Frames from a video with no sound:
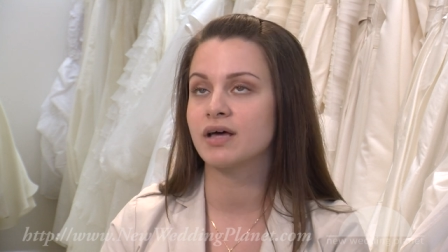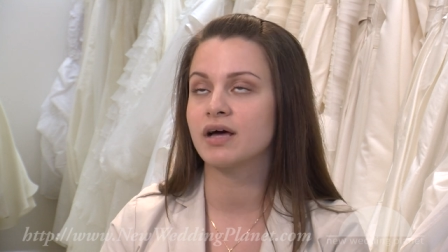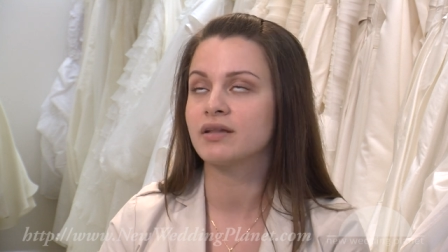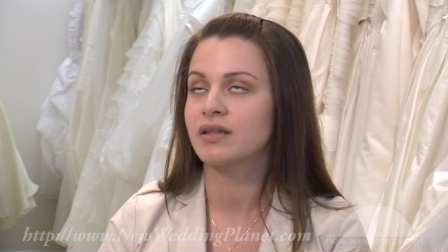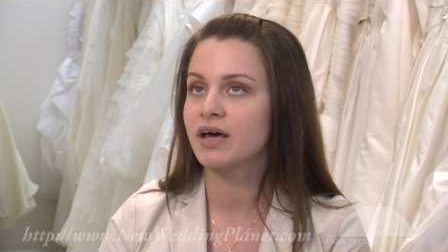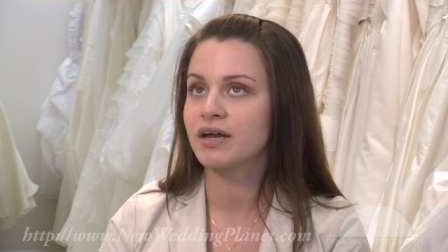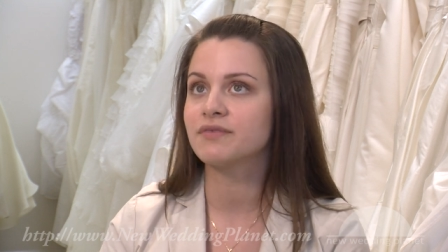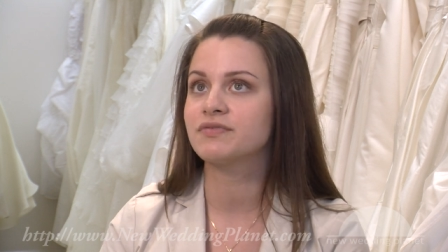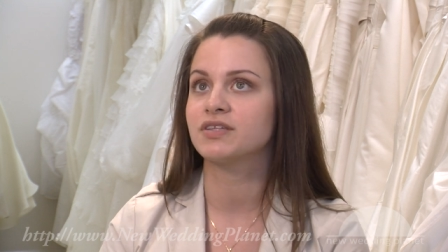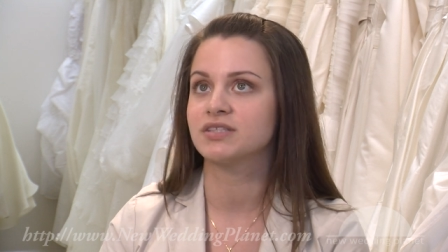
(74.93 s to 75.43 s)
A
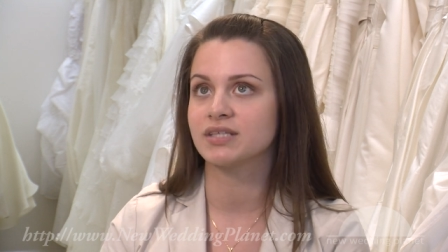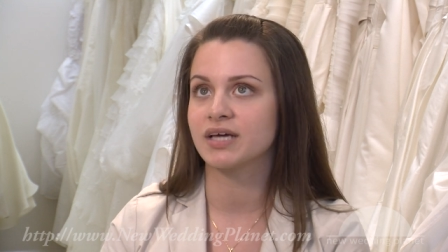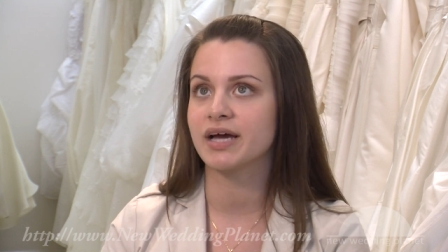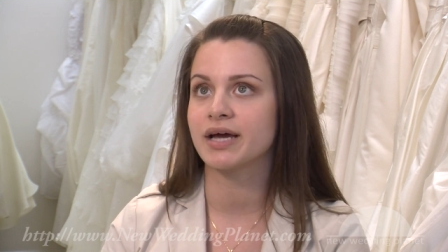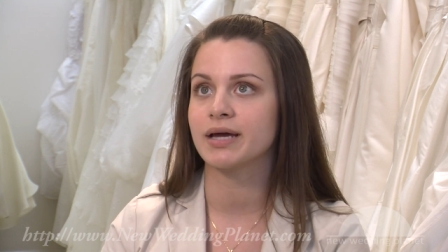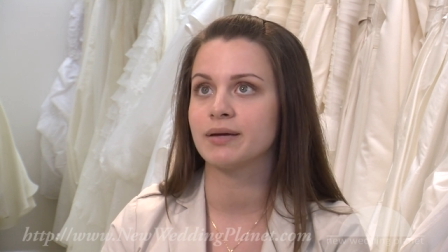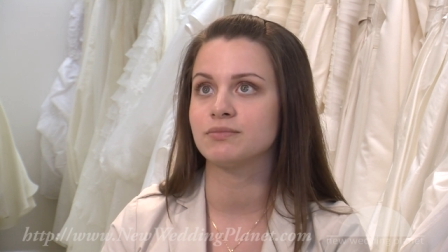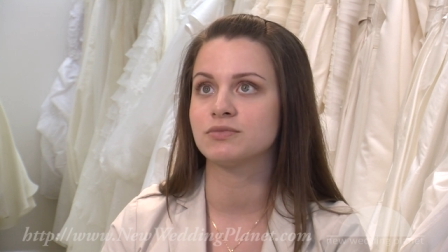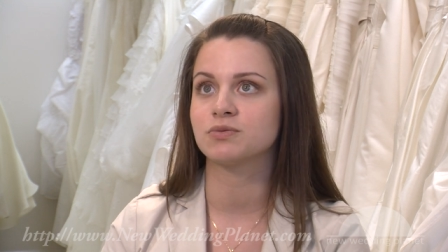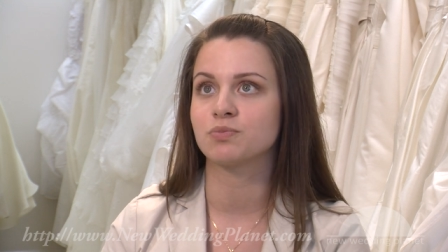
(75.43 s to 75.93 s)
lot of the
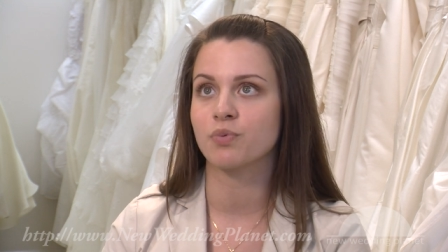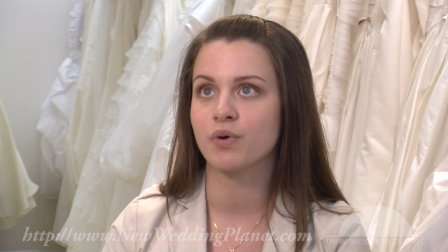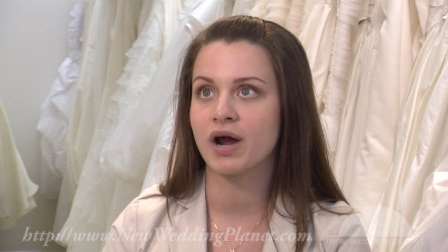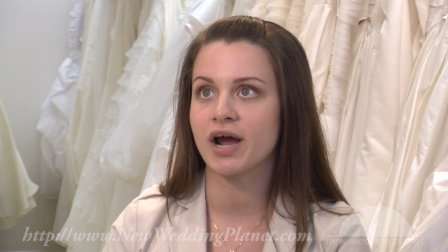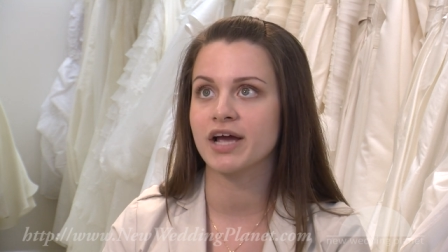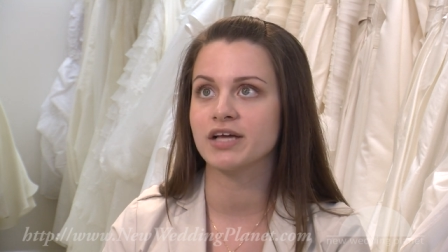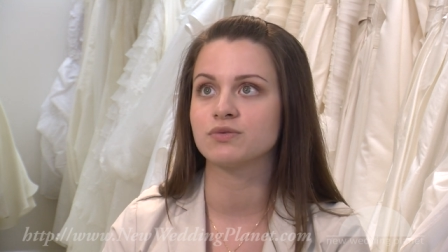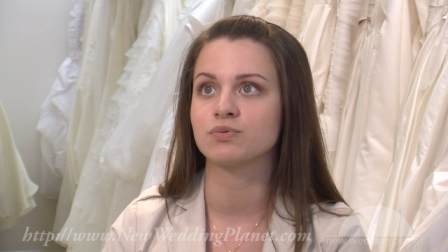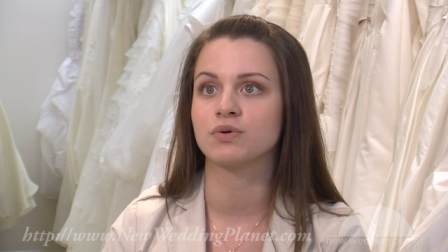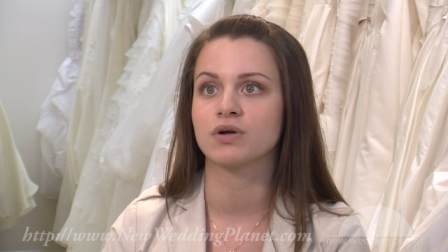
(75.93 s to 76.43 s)
times,
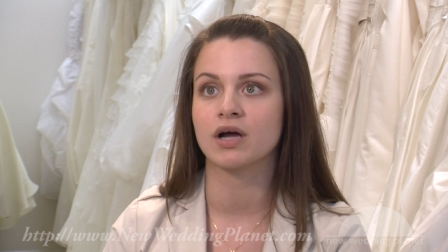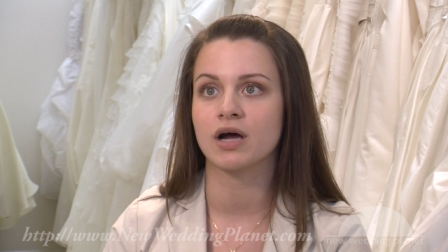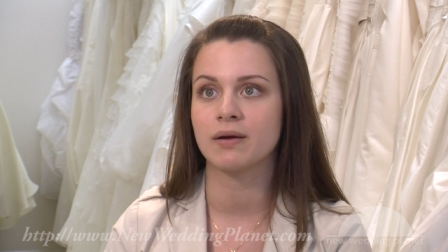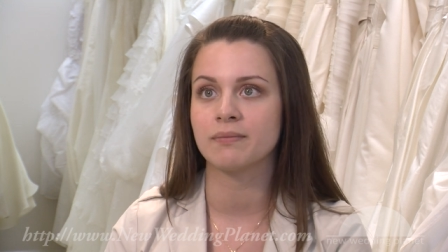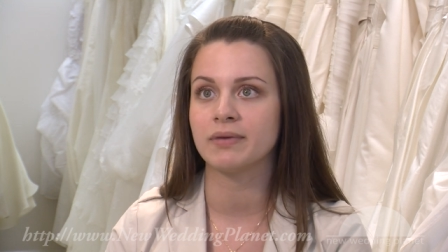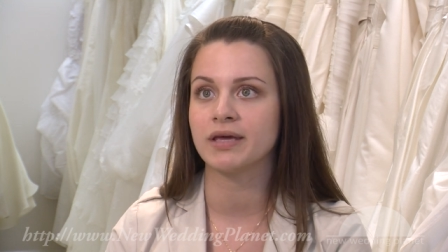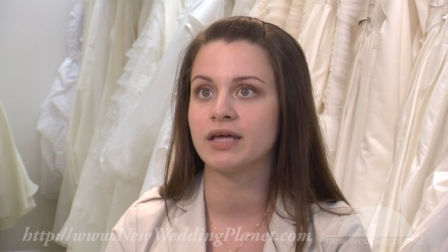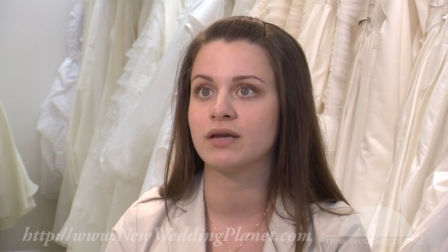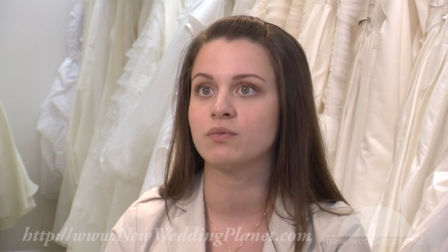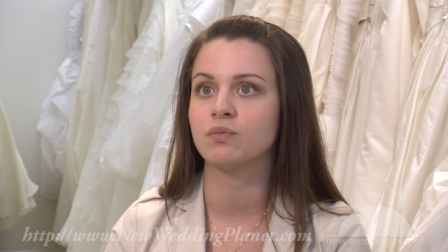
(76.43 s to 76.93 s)
brides will
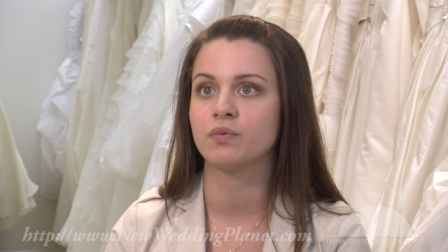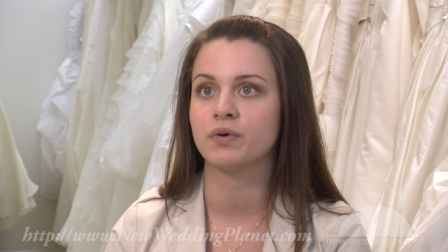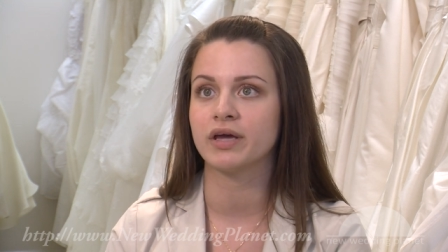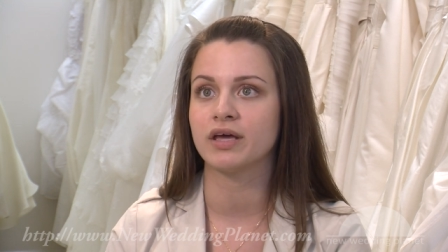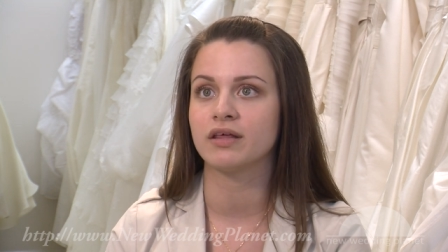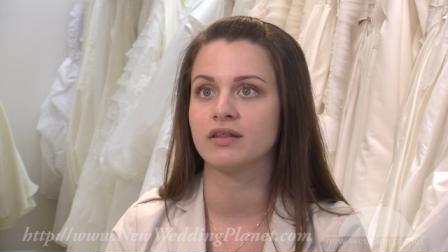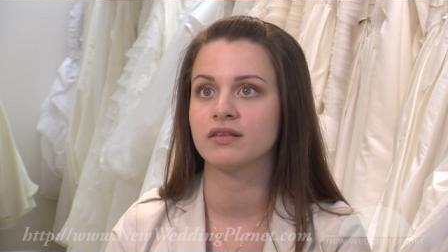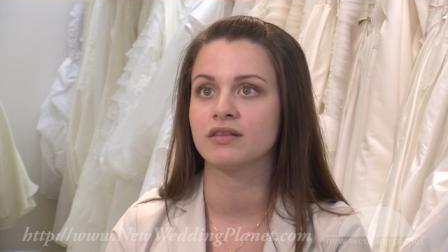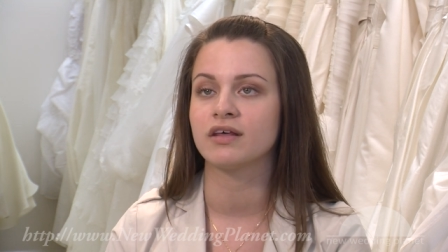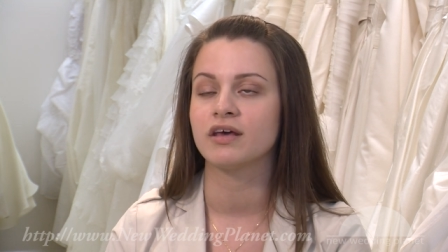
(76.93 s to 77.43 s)
come in
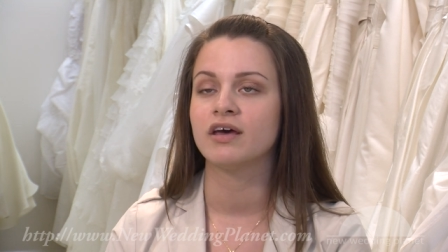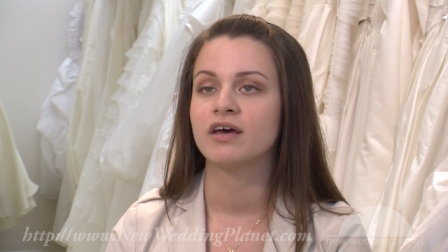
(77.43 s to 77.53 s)
with